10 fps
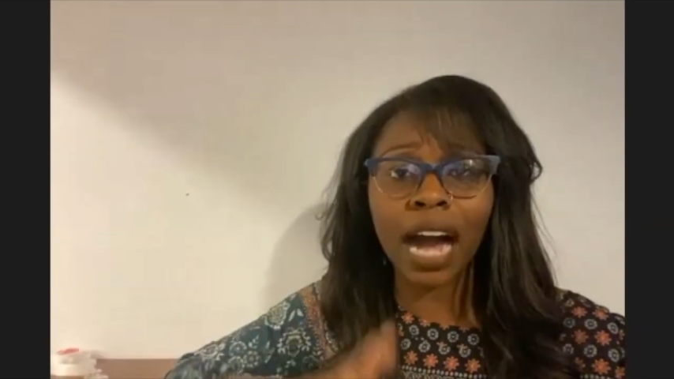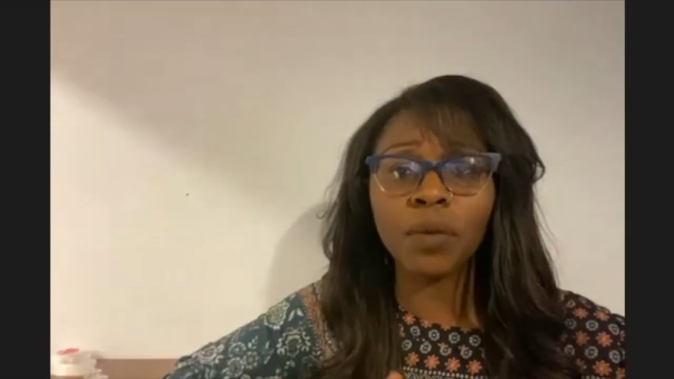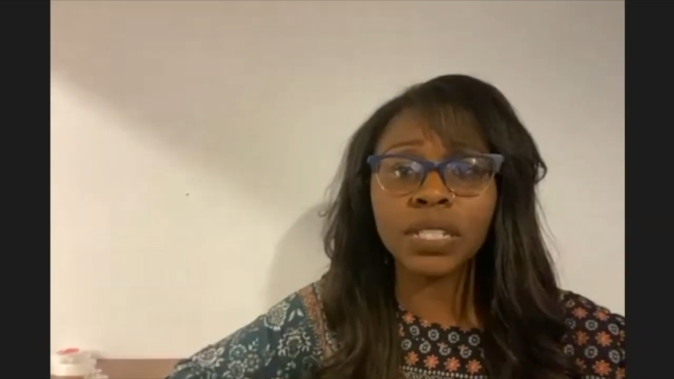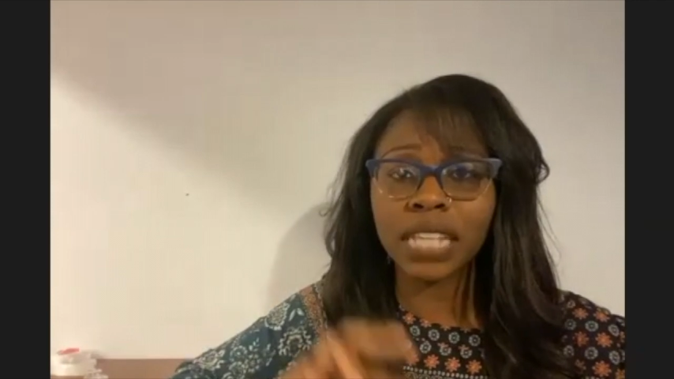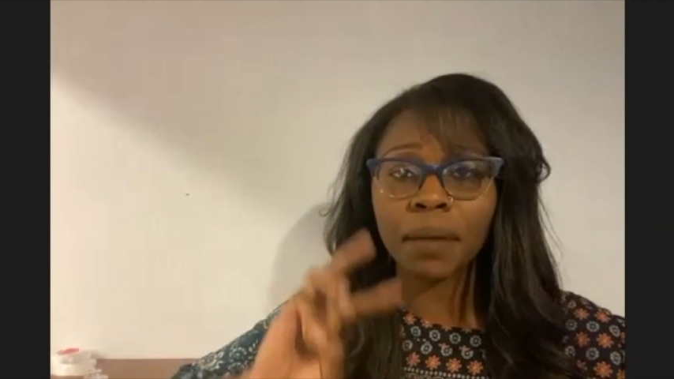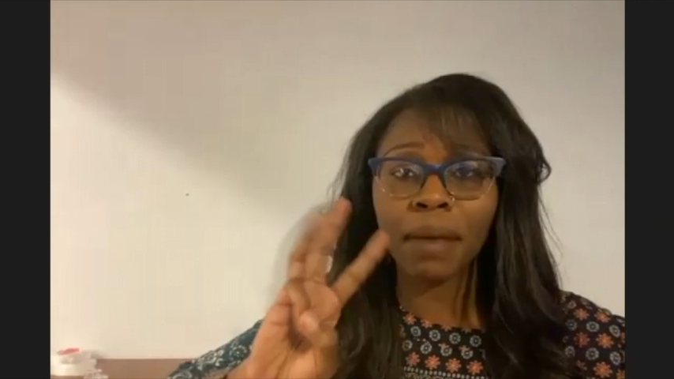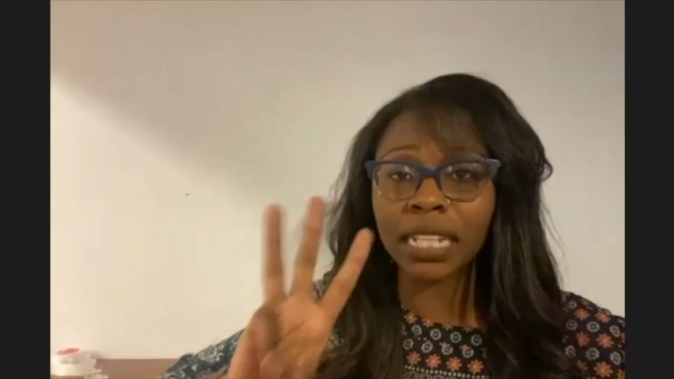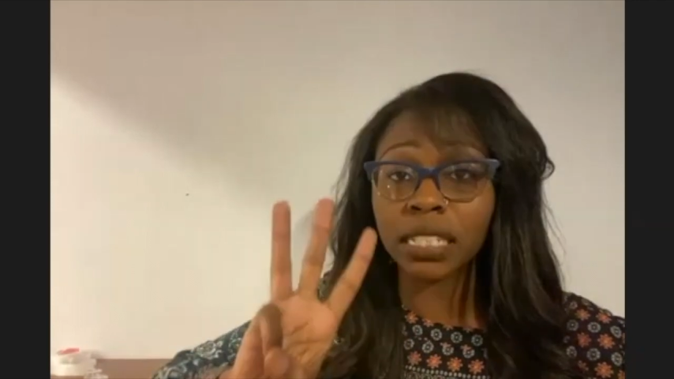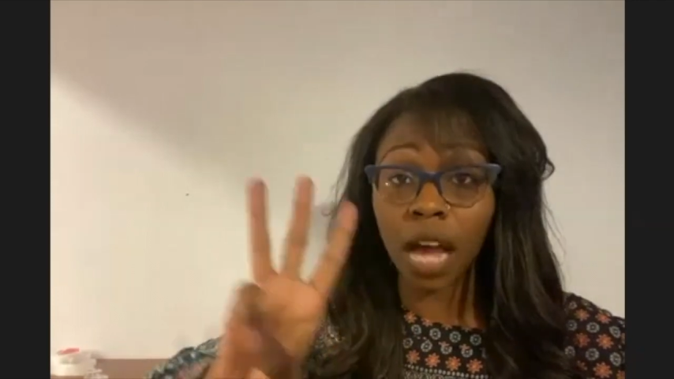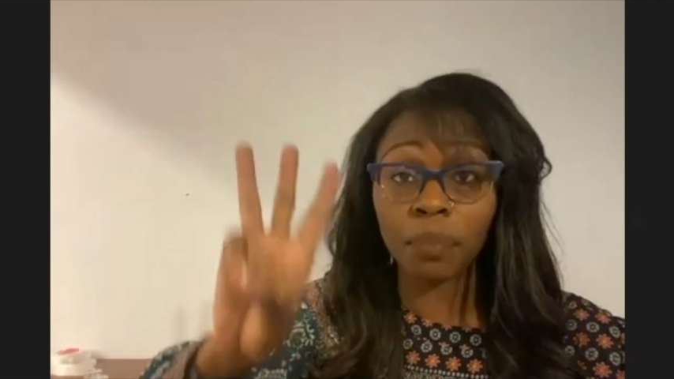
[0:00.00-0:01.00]
I would say
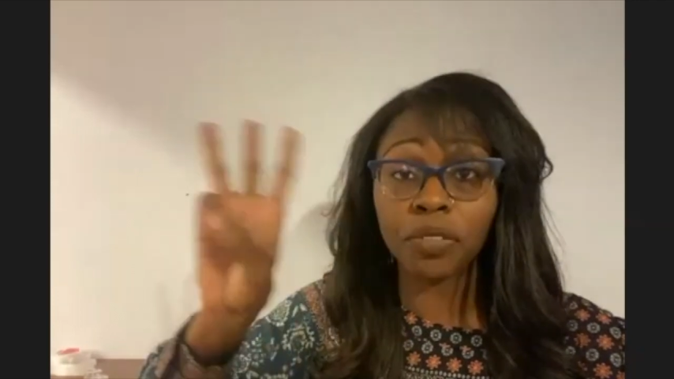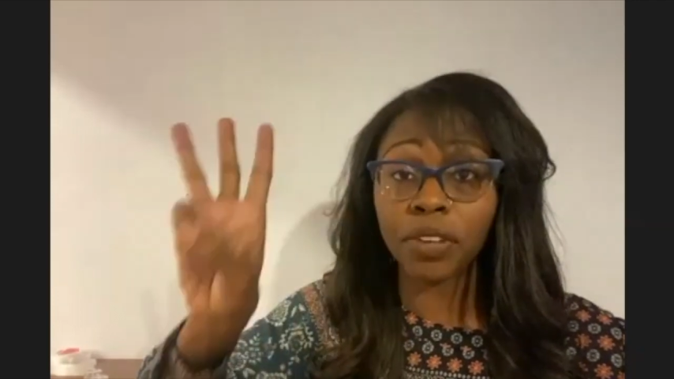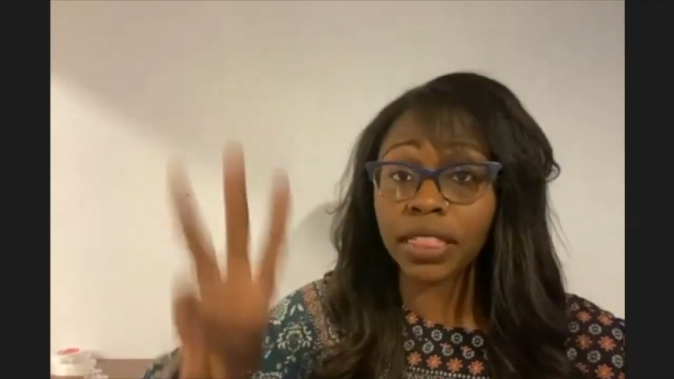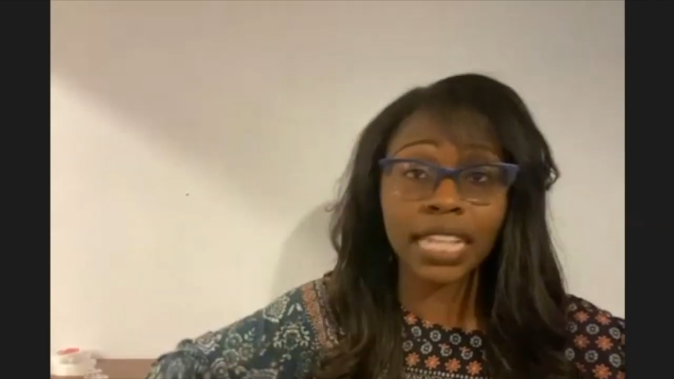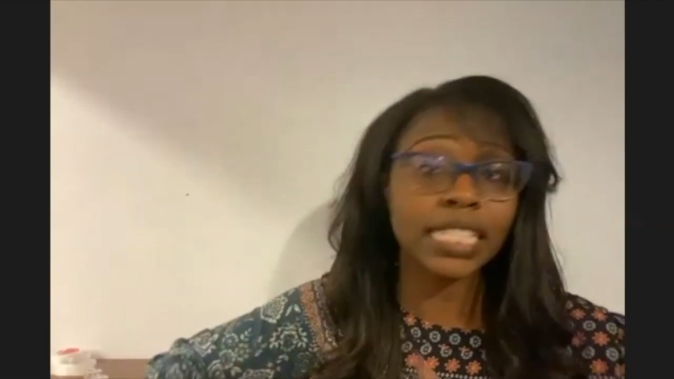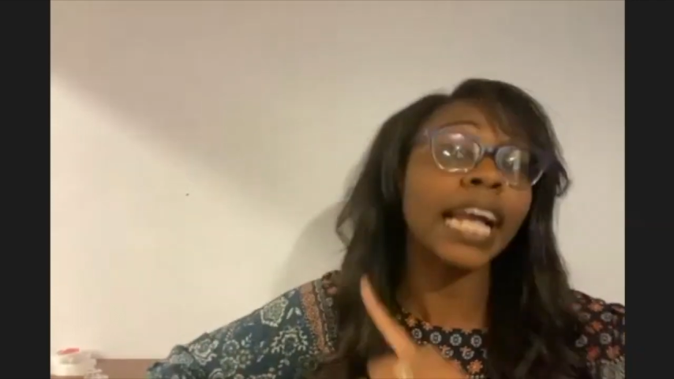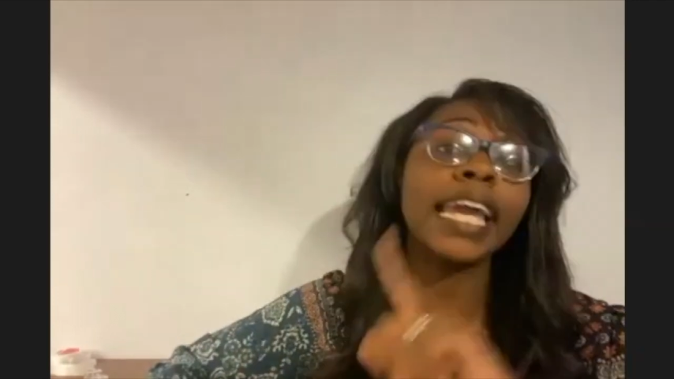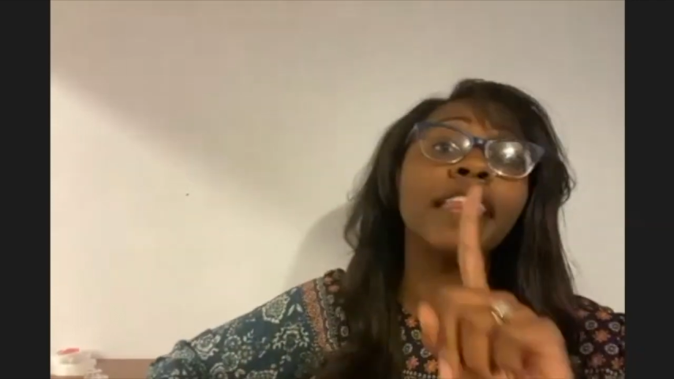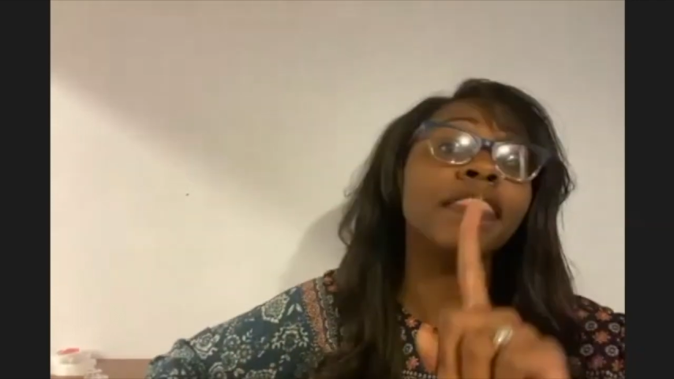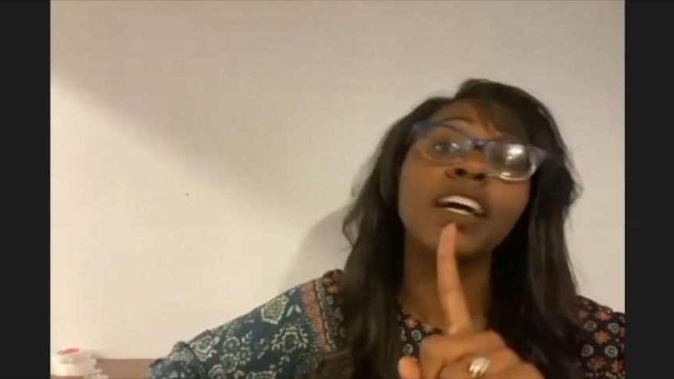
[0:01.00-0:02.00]
my top 3 things. I
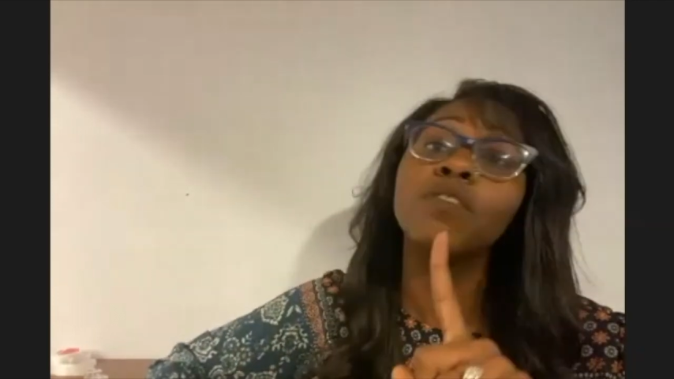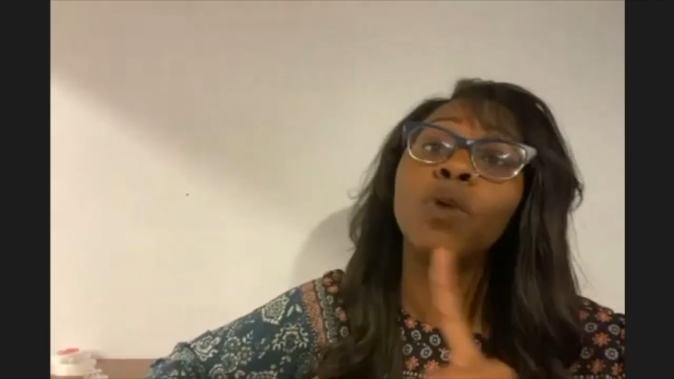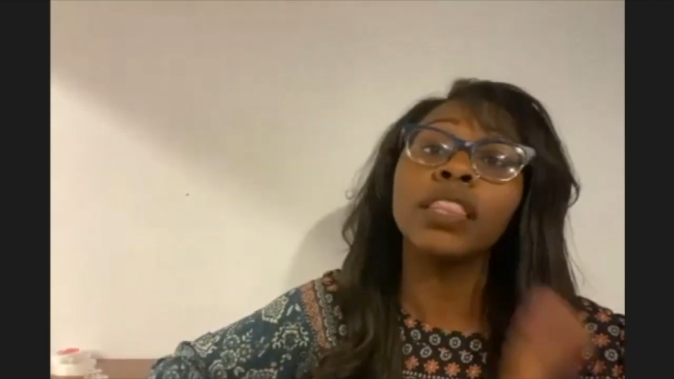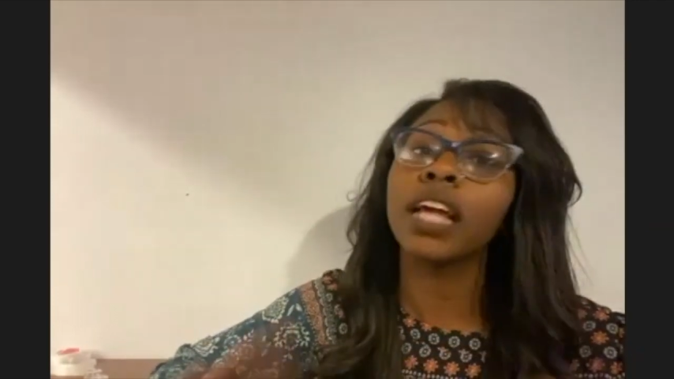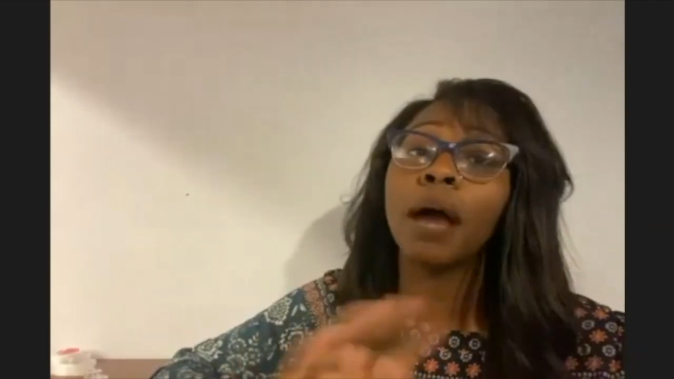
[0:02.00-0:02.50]
can't think of one thing.